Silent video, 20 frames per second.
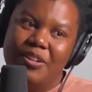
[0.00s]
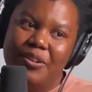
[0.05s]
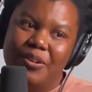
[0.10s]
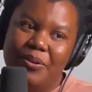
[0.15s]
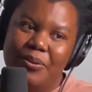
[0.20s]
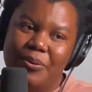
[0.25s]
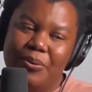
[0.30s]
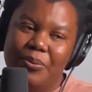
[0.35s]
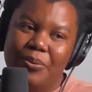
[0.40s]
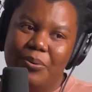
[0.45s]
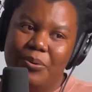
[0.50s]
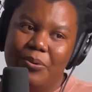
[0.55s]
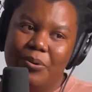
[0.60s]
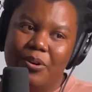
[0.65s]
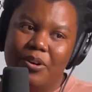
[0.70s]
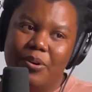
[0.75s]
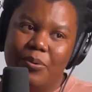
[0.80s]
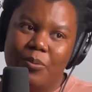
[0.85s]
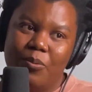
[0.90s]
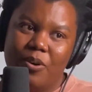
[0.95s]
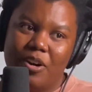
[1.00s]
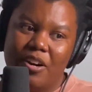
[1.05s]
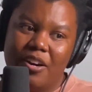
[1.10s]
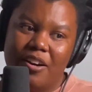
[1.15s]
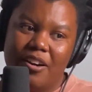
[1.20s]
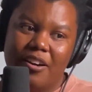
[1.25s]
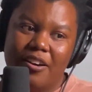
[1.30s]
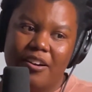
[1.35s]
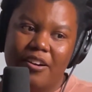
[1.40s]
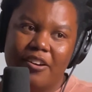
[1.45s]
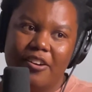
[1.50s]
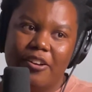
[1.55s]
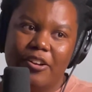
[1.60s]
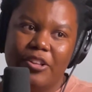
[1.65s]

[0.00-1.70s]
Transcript: who were